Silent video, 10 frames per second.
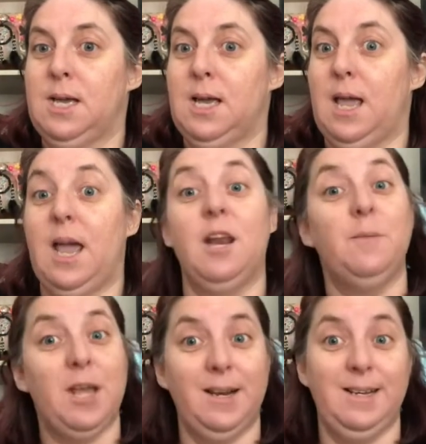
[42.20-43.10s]
and I'm
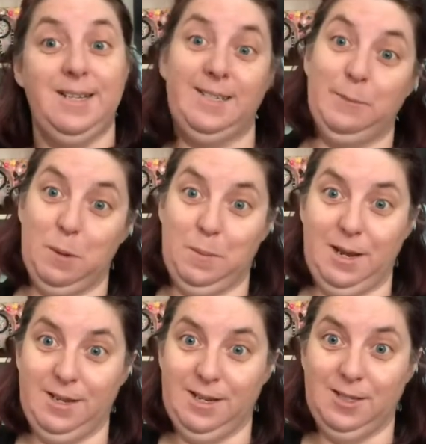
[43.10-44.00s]
going to need some
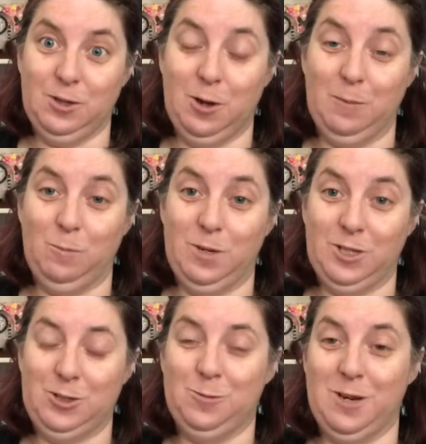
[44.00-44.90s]
opinions on
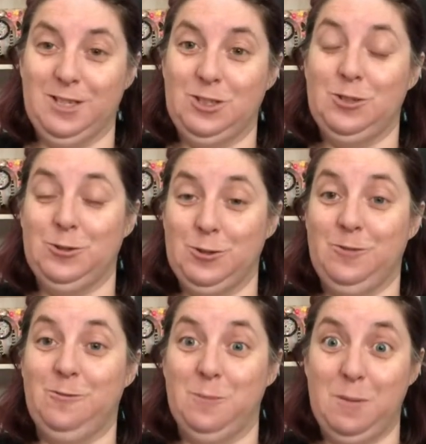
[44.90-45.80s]
which one to do
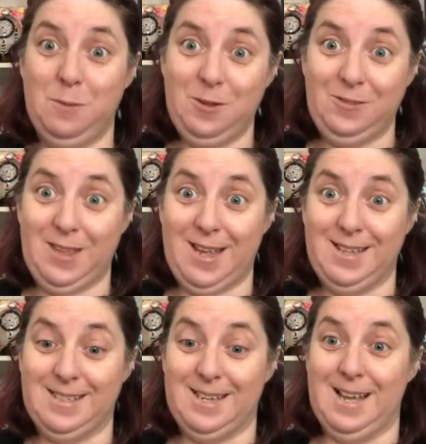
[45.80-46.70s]
for my birthday
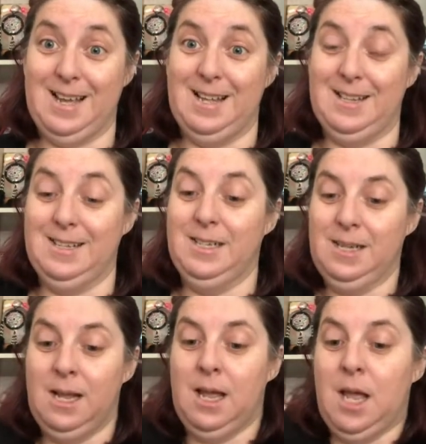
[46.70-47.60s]
sale.
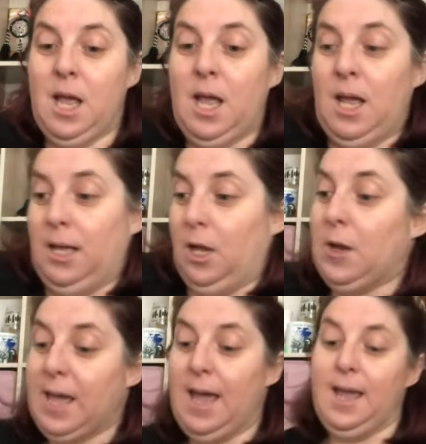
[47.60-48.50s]

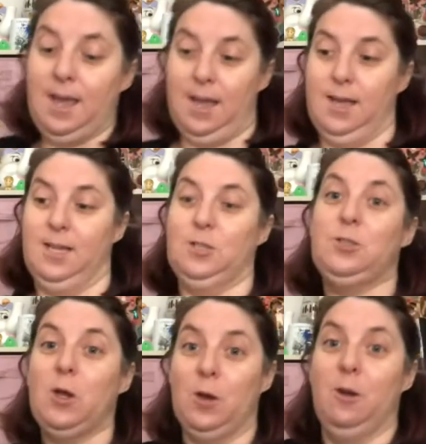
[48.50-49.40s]
Okay,
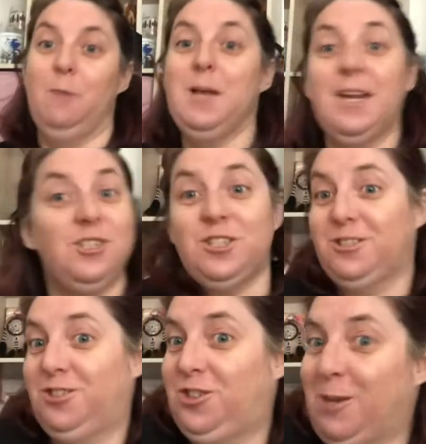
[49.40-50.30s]
so I'm going to just
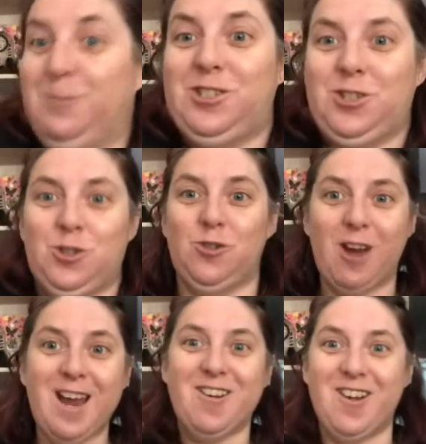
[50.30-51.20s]
jump
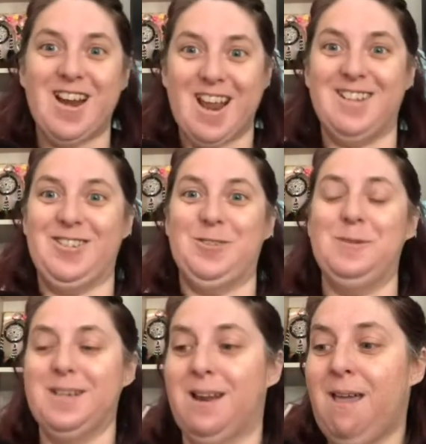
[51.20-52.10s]
straight on into
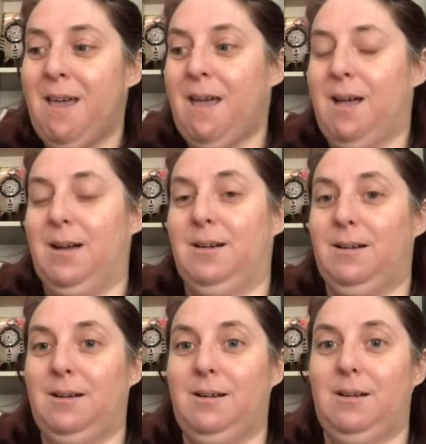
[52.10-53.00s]
it,
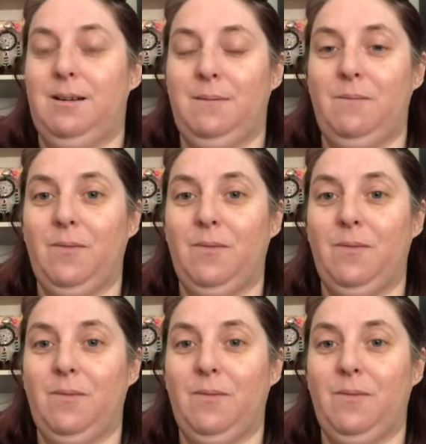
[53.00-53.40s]
and